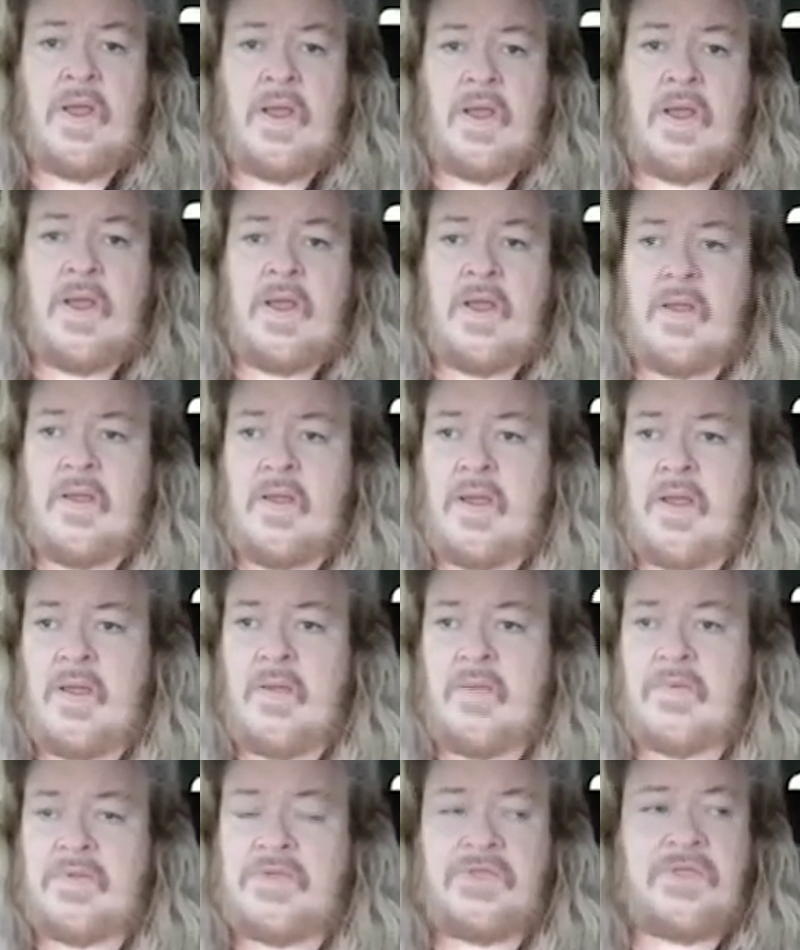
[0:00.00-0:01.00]
I,
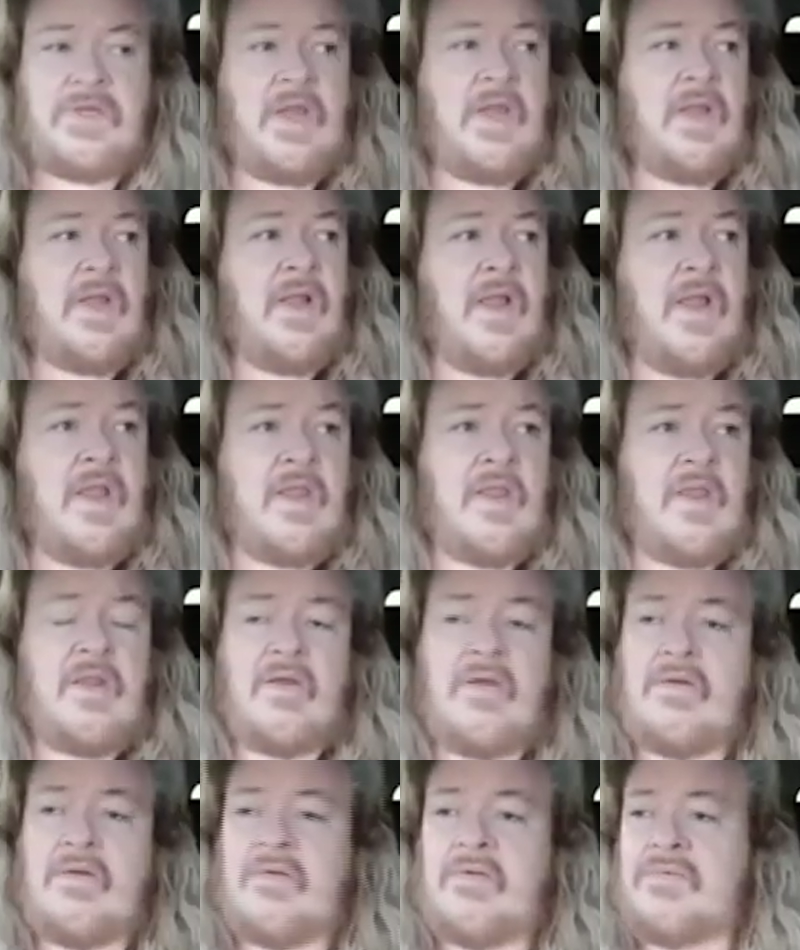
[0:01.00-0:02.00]
I was saying like you
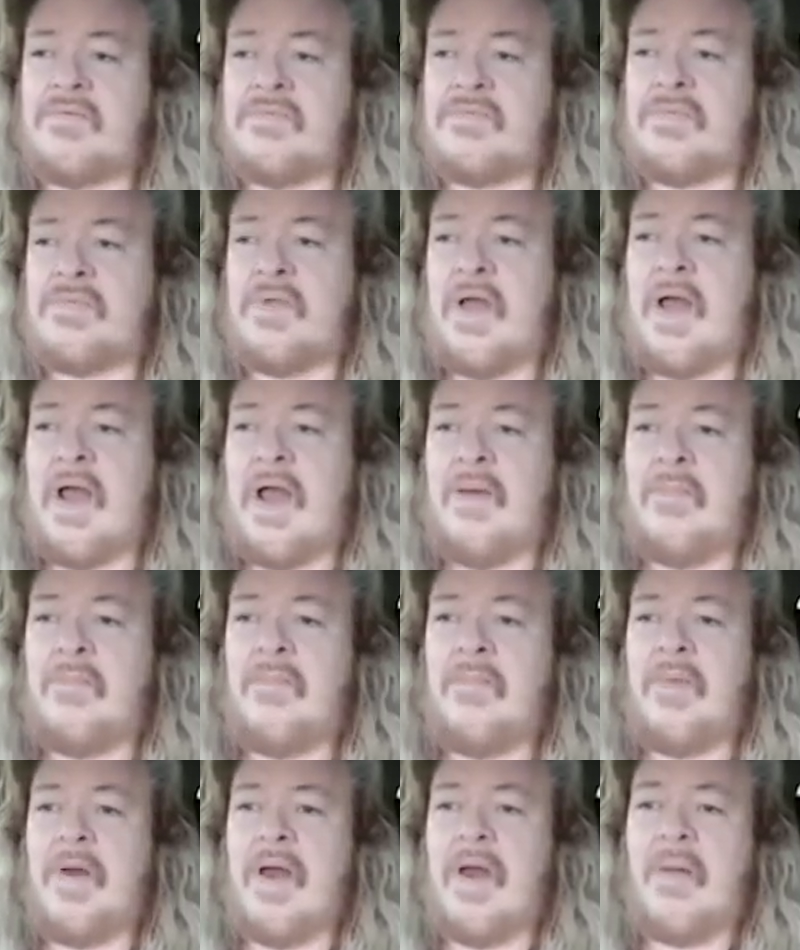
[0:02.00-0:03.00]
know
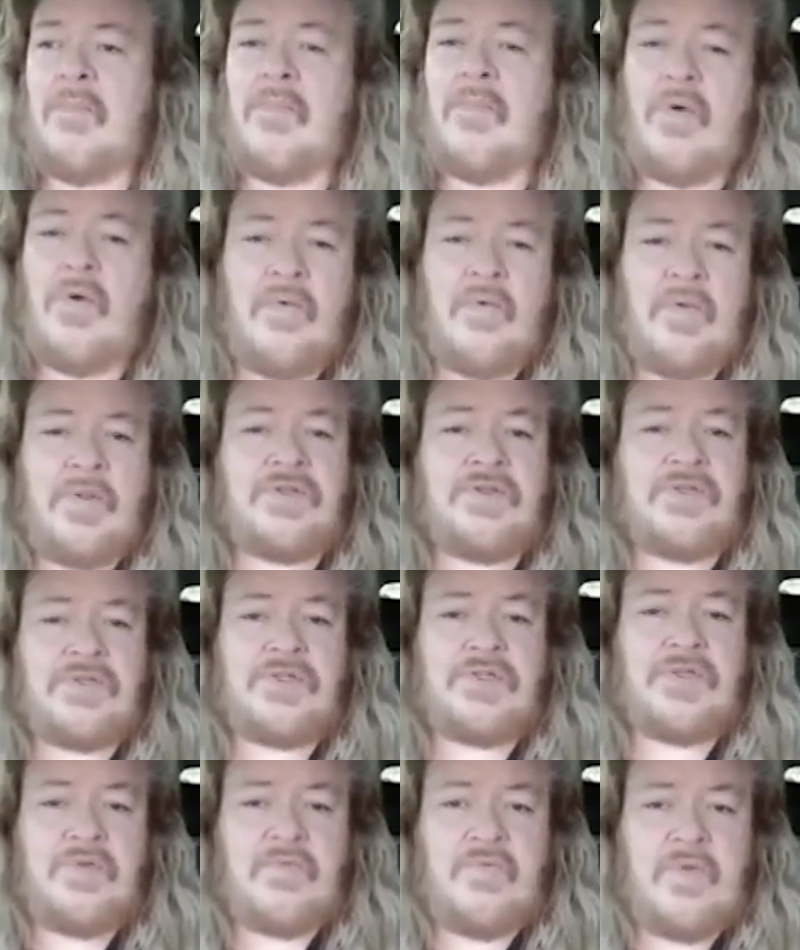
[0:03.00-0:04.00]
I'm I'm more
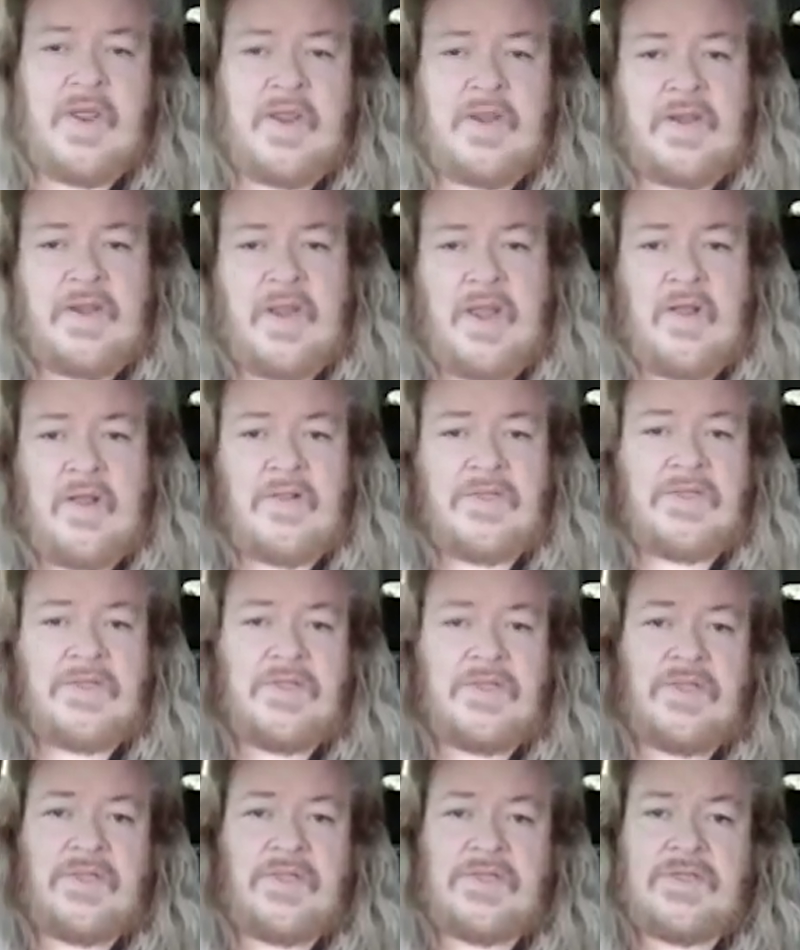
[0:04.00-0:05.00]
interested right now.
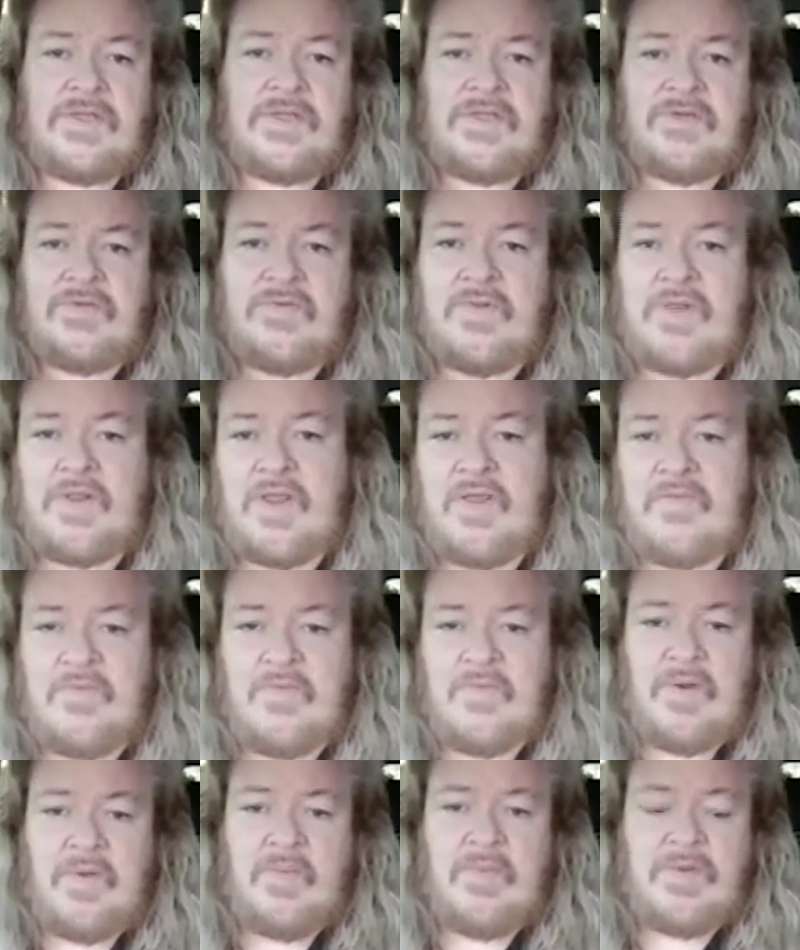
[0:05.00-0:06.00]
Listen to this. This is really
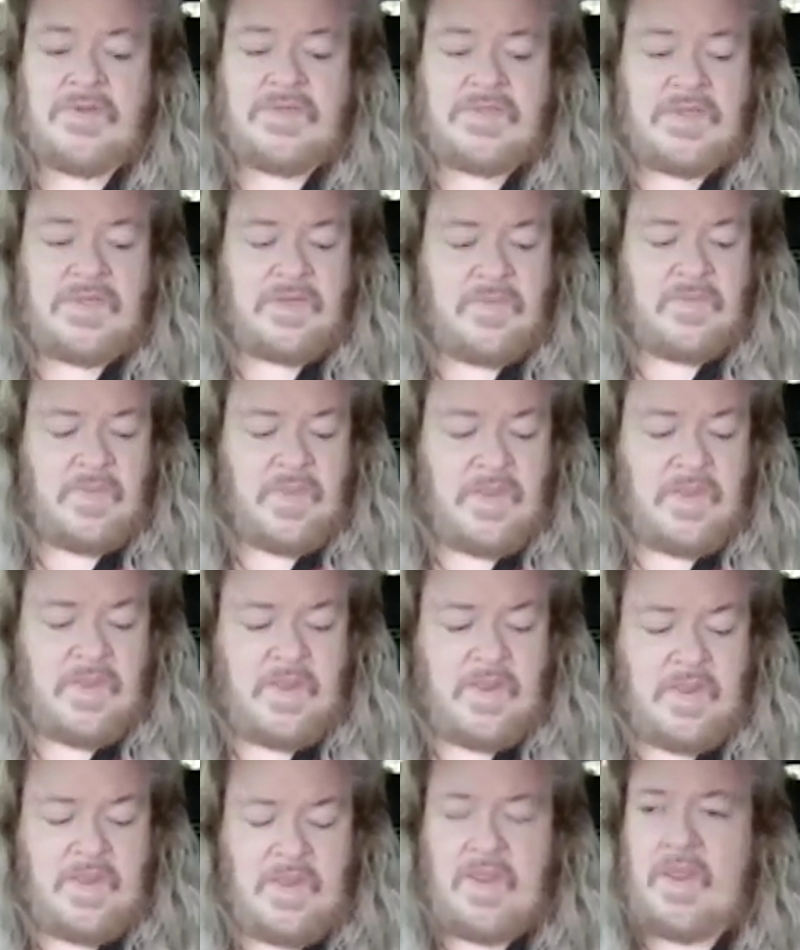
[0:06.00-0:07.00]
heavy what I'm gonna say,
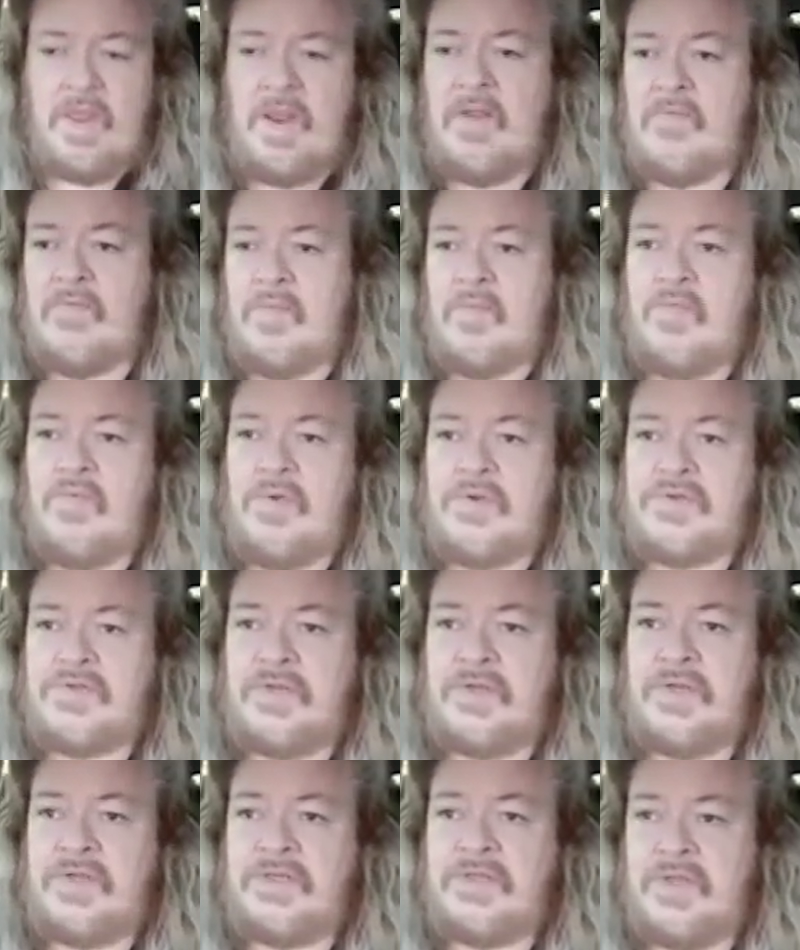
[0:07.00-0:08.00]
and every
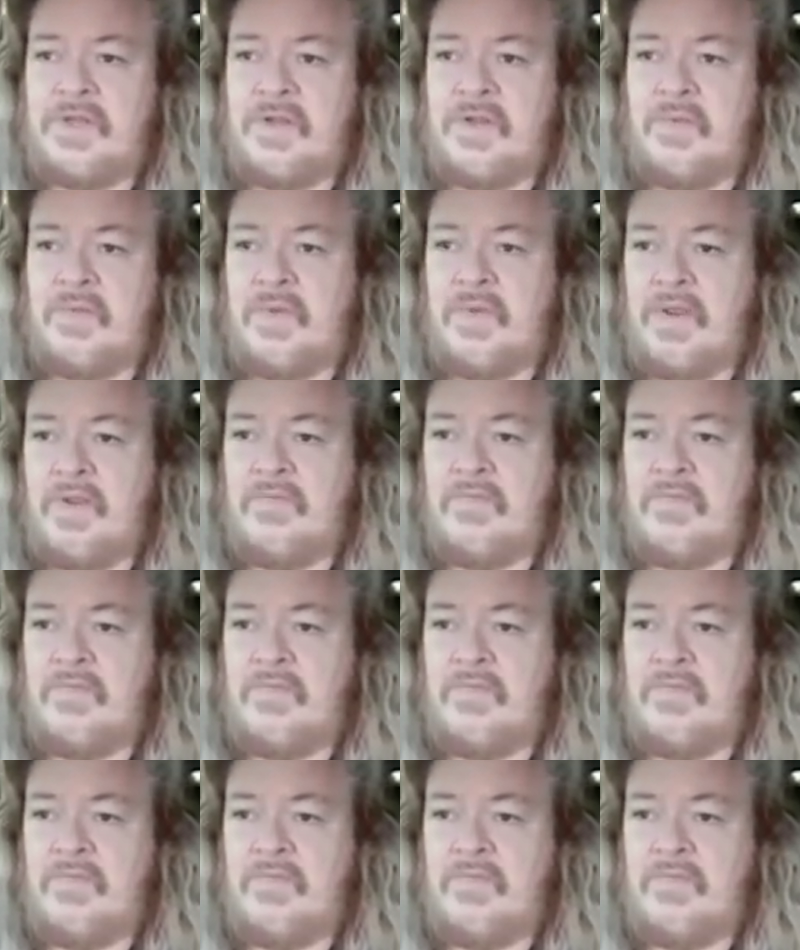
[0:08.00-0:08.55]
preacher needs to hear me.